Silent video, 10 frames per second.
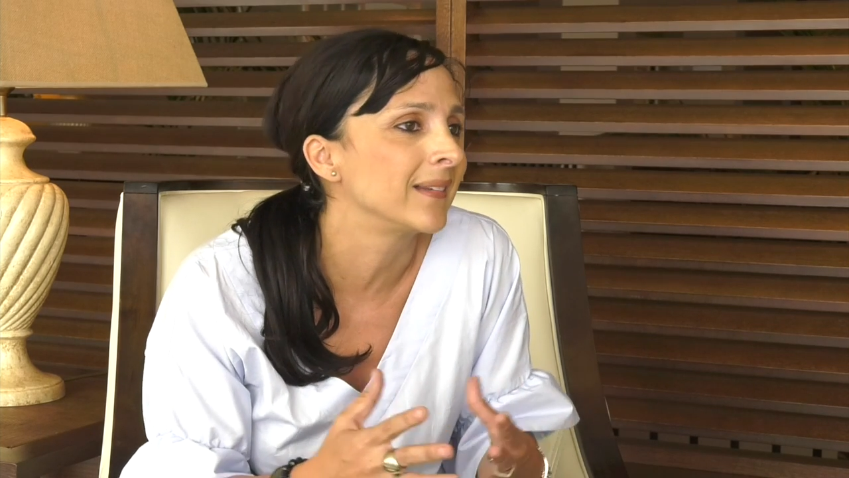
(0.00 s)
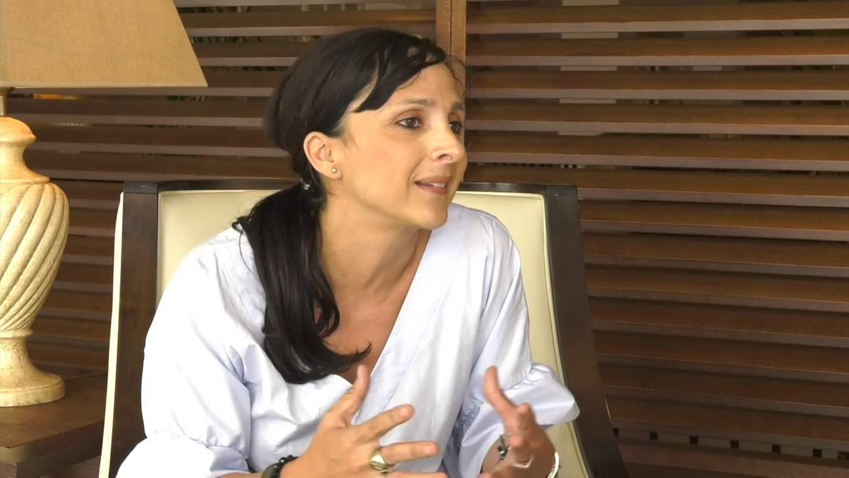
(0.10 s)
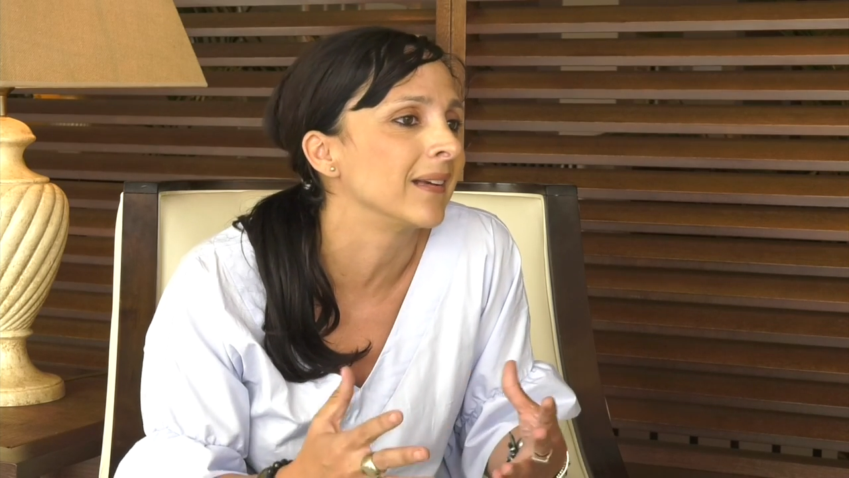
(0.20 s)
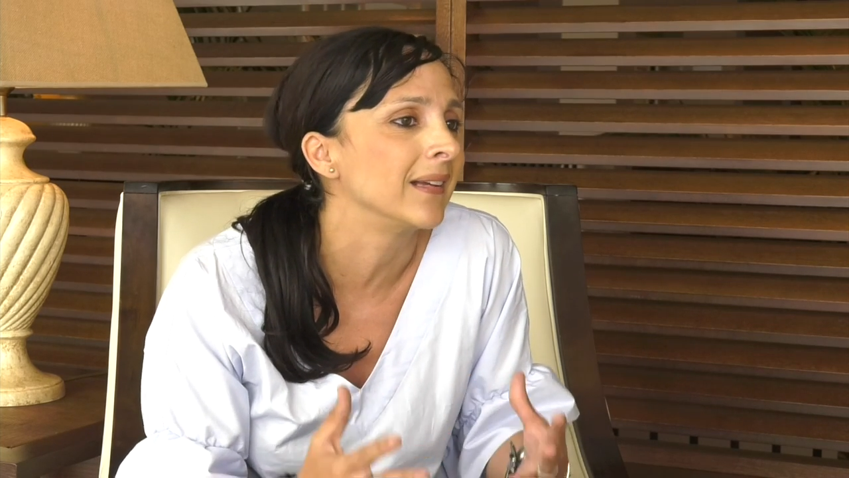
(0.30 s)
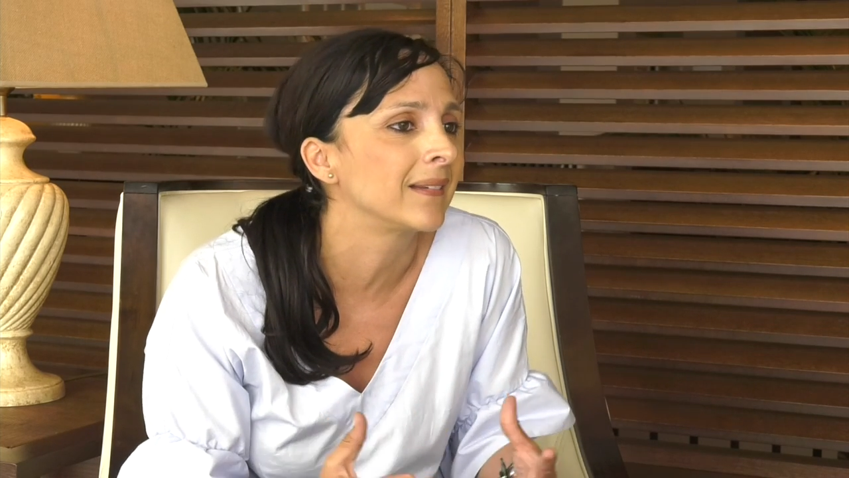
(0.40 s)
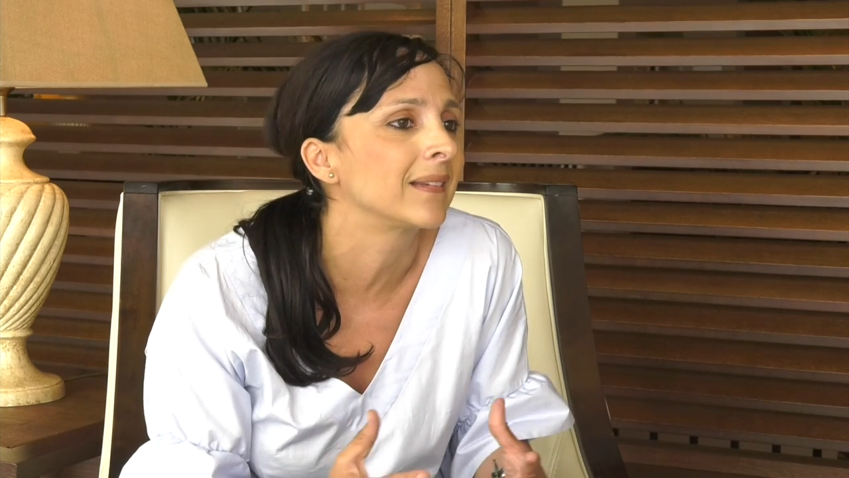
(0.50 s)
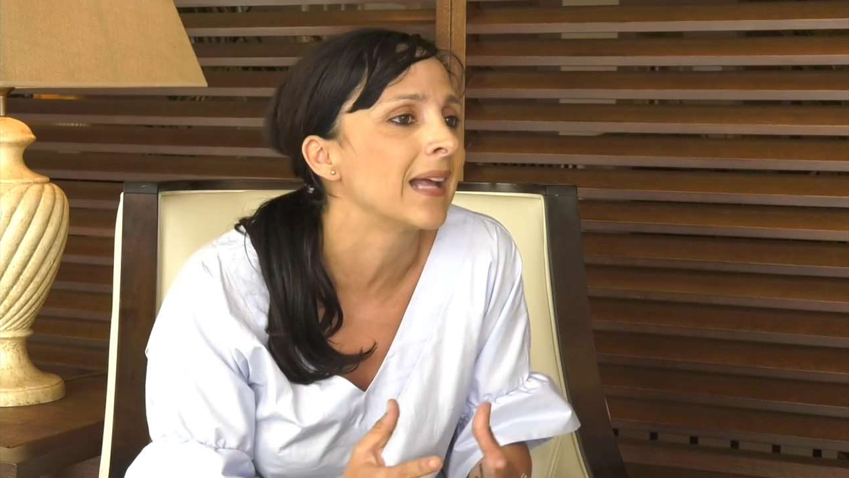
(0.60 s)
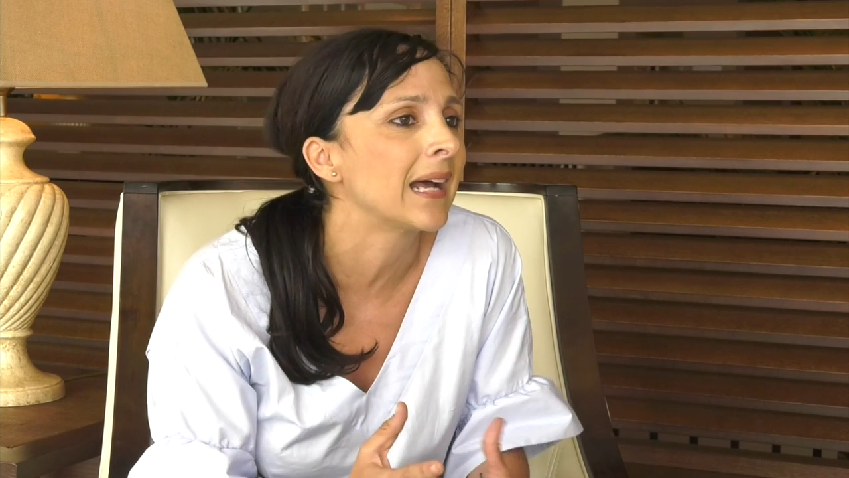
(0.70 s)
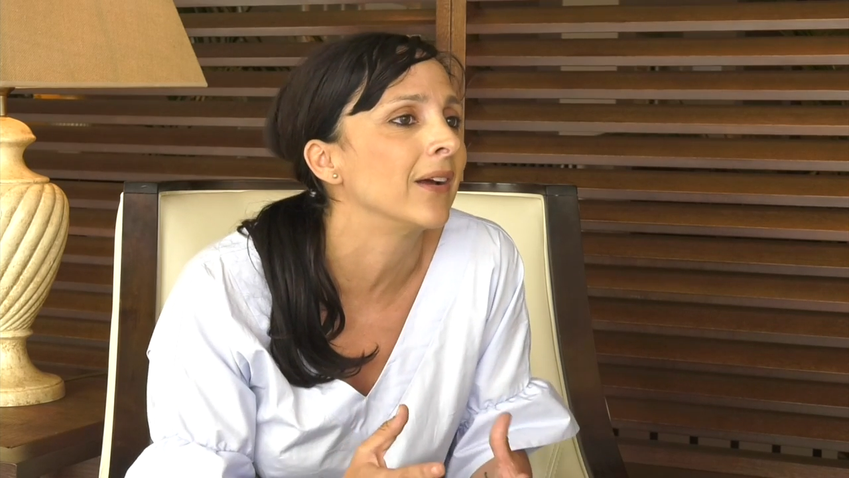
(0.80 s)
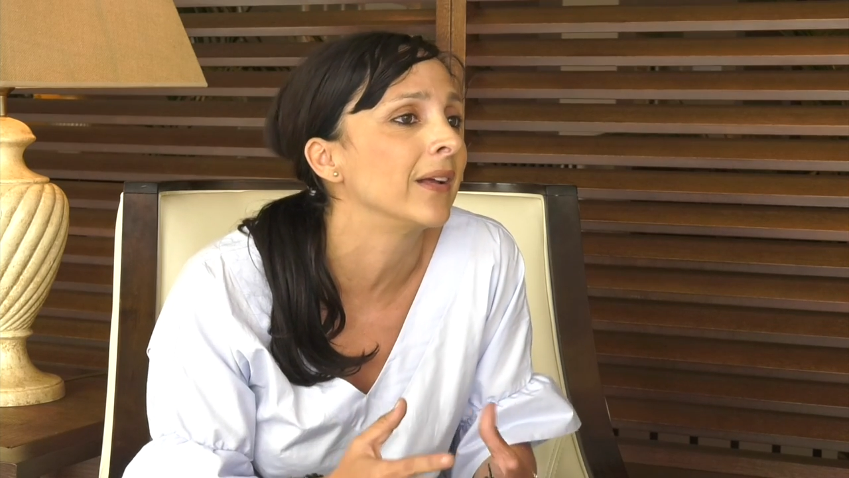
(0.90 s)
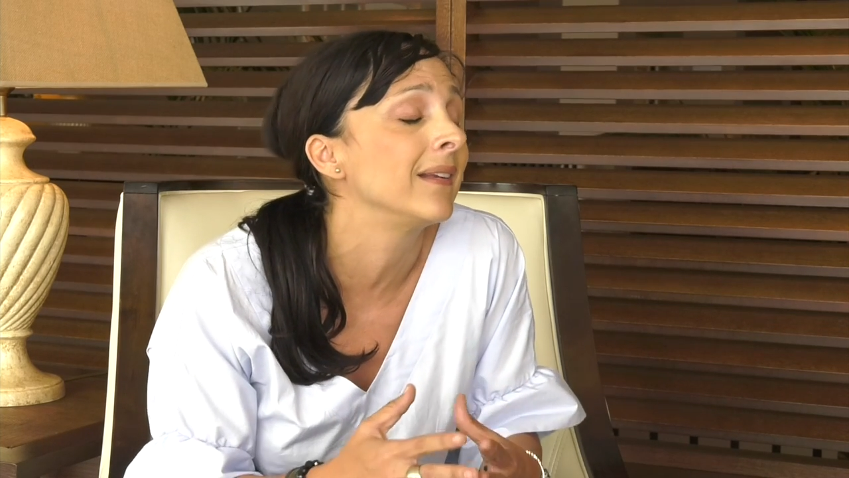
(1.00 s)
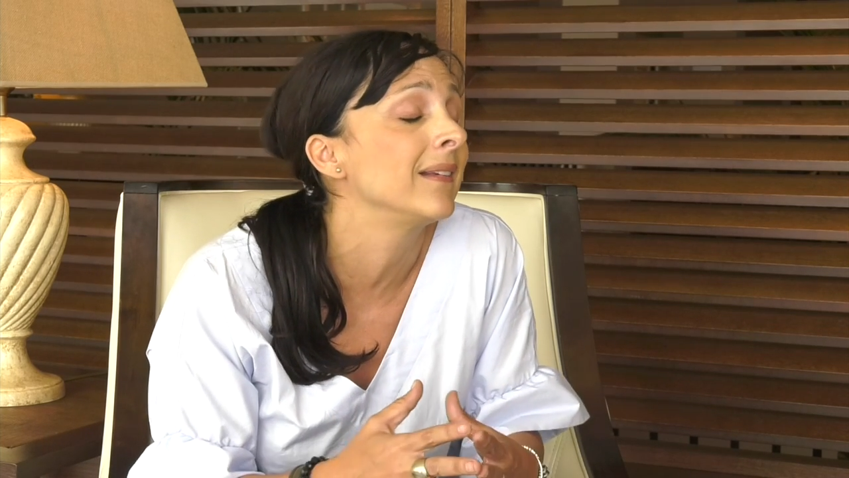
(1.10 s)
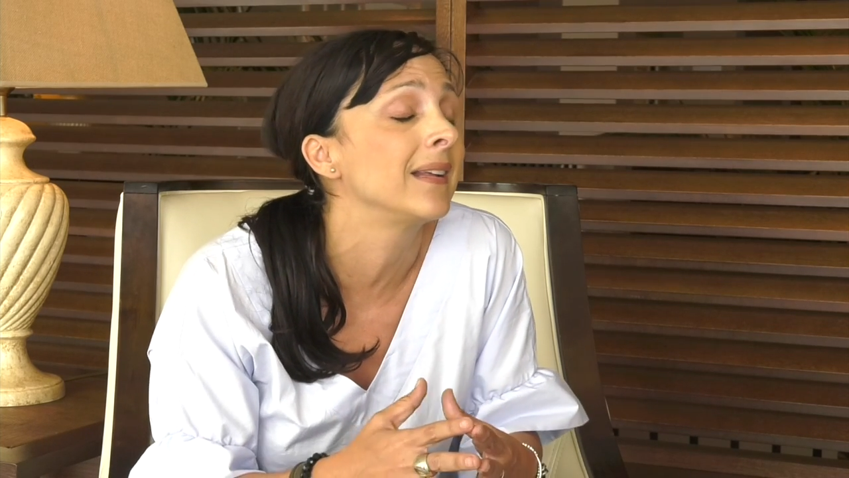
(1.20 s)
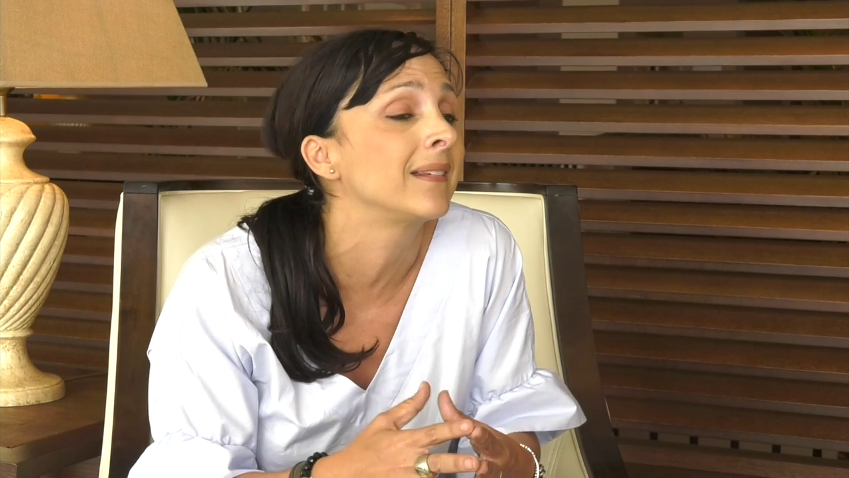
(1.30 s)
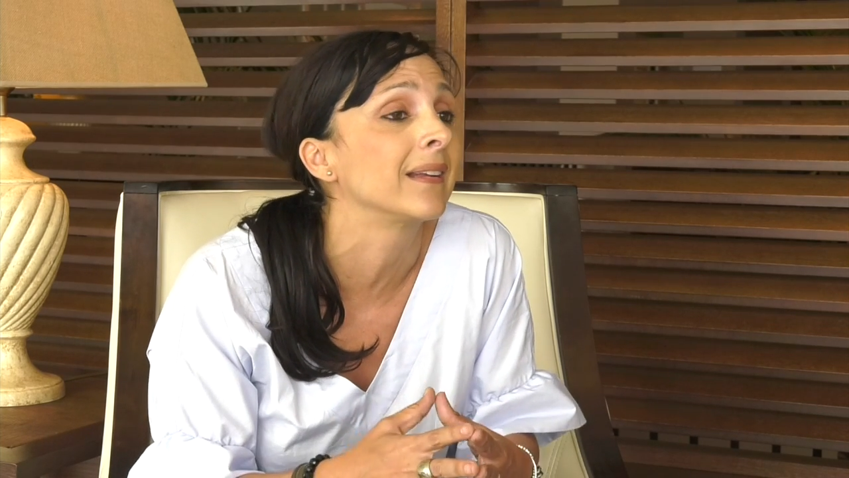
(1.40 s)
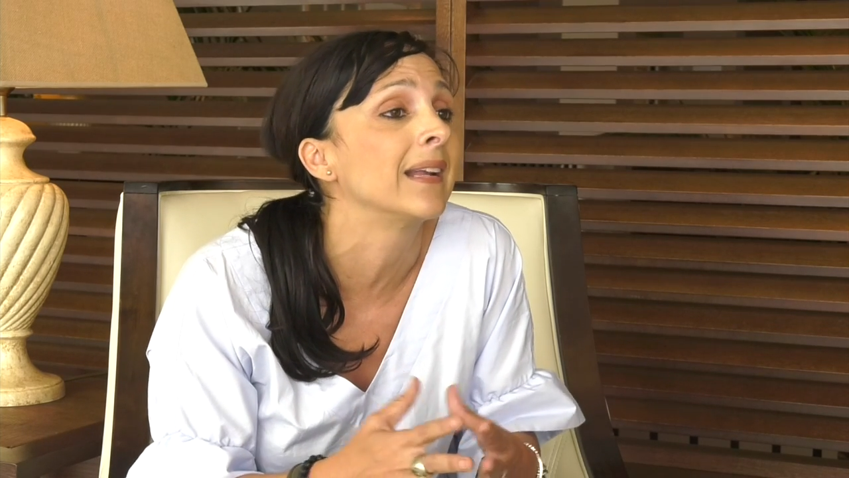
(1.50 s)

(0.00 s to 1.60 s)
It's, it's, not it's